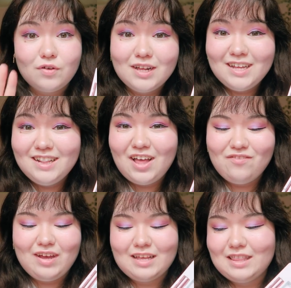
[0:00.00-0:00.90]
really
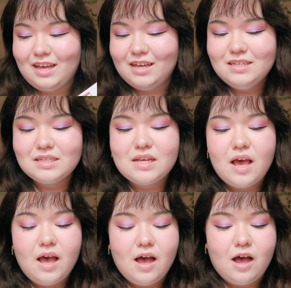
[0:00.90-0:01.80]
loving this
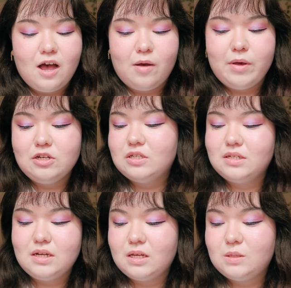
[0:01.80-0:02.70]
um, and
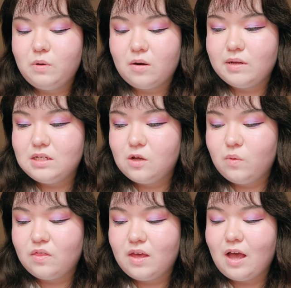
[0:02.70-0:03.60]
just experimenting
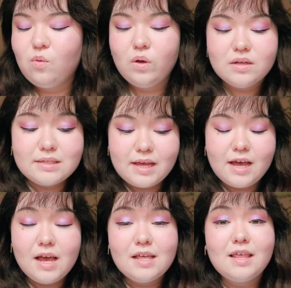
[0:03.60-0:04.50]
with it. I will
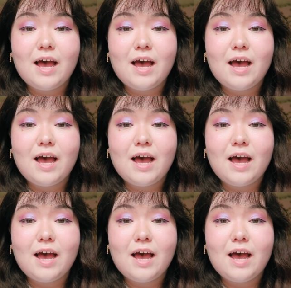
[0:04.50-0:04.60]
say